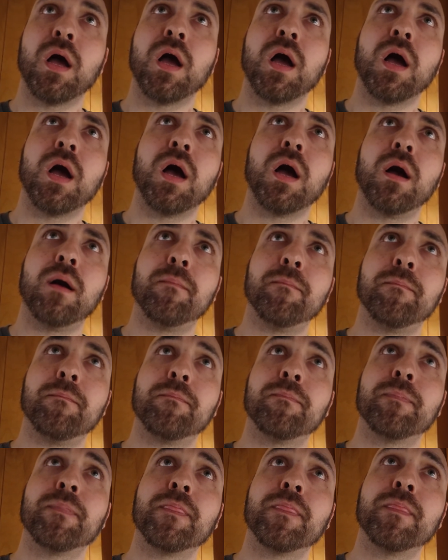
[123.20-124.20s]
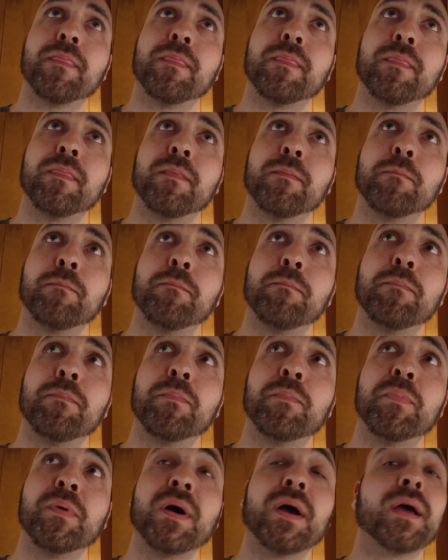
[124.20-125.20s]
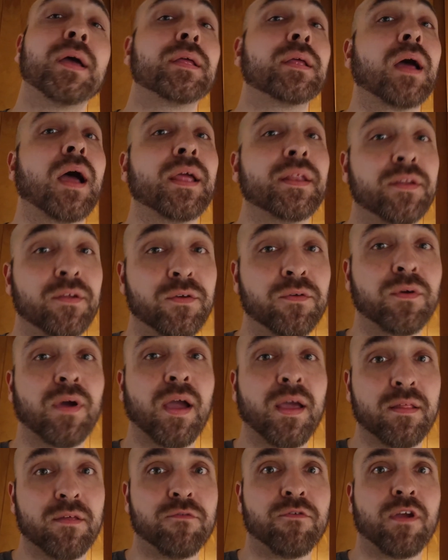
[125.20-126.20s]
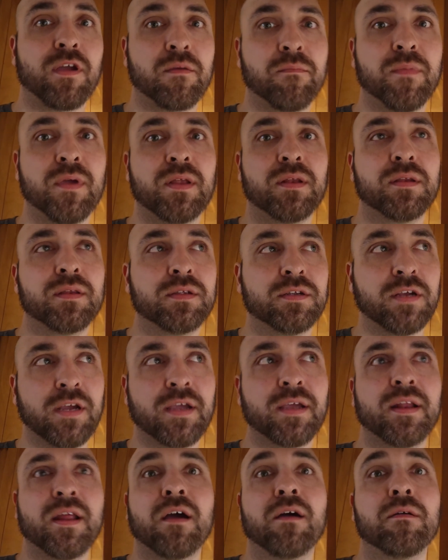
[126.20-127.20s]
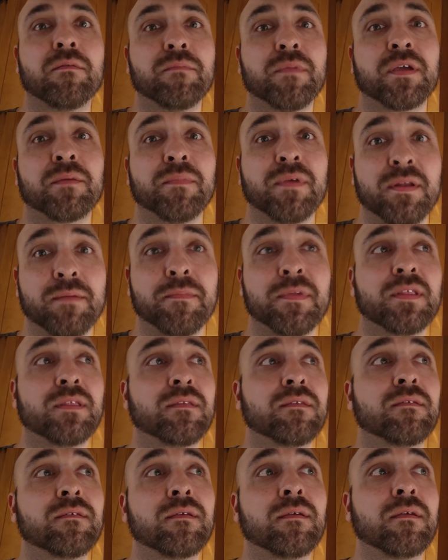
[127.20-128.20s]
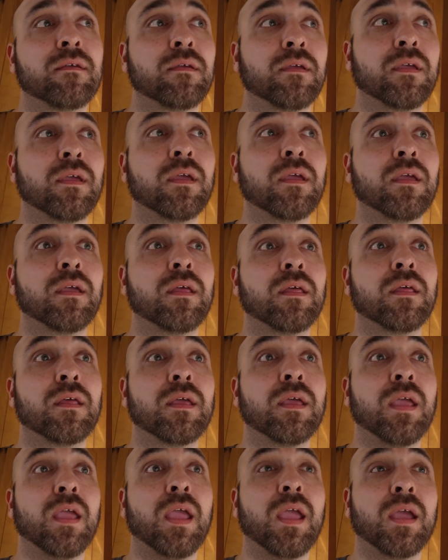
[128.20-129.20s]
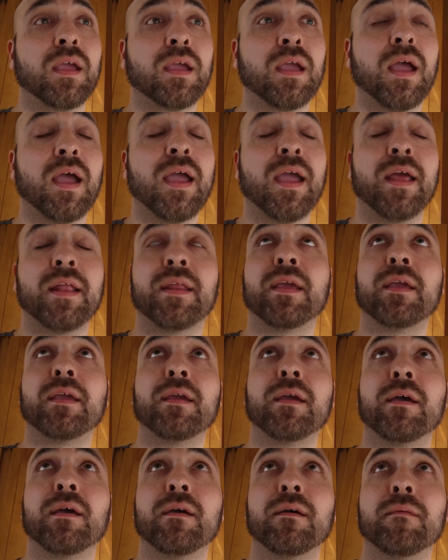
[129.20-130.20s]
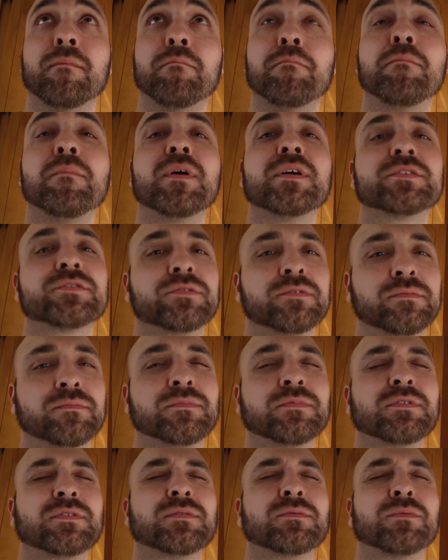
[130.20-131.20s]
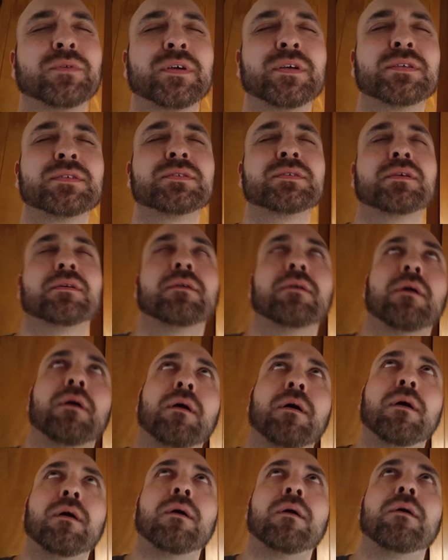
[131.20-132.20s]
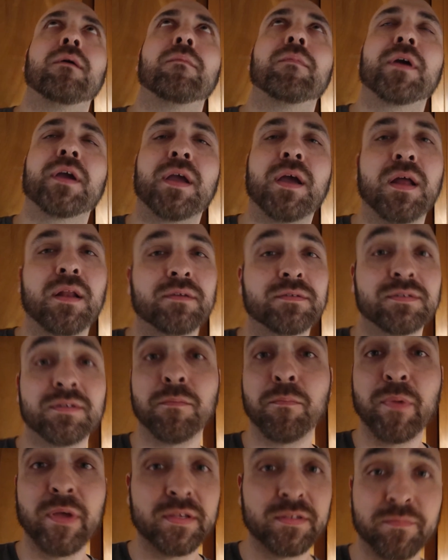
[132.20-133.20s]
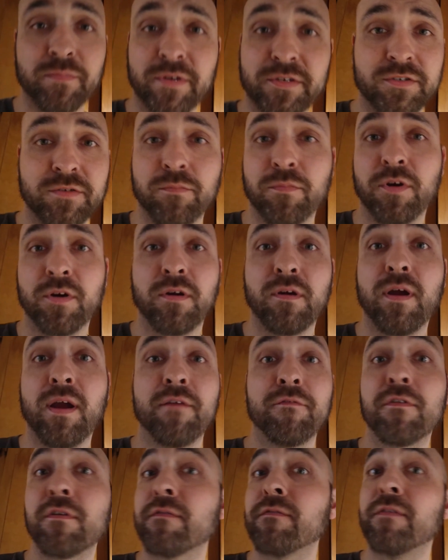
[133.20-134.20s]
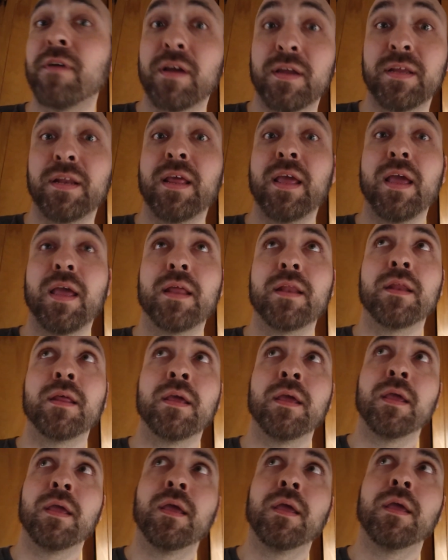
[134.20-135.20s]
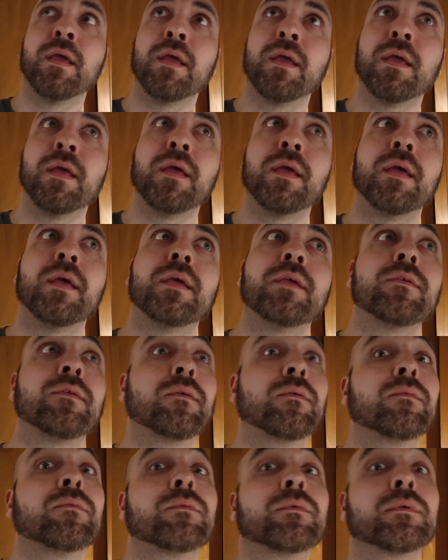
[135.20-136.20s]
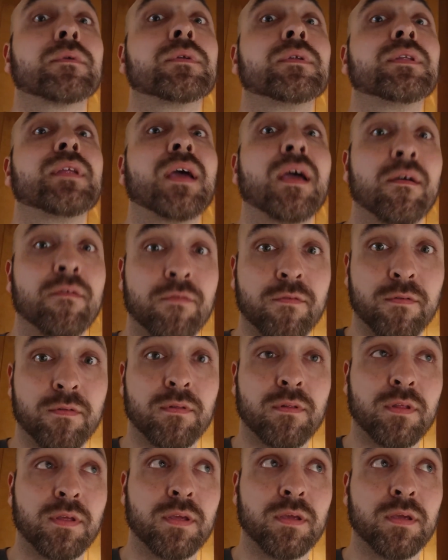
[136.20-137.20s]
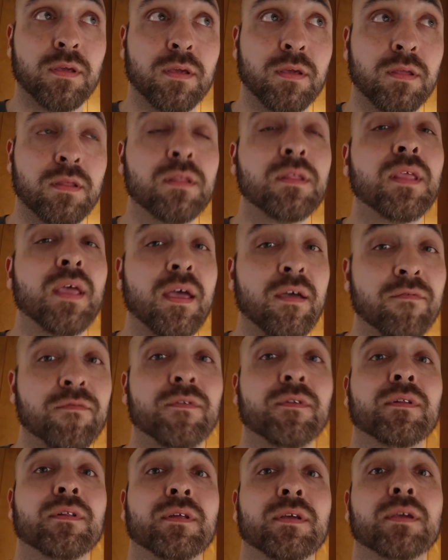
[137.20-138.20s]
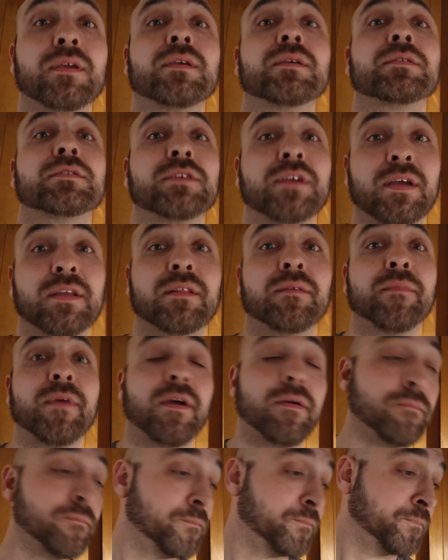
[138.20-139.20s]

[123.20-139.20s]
um, but I do highly recommend checking out McMenamins. I had a uh, mushroom Swiss. Oh my god, it's the best mushroom burger I ever fucking had. So definitely, definitely check them out.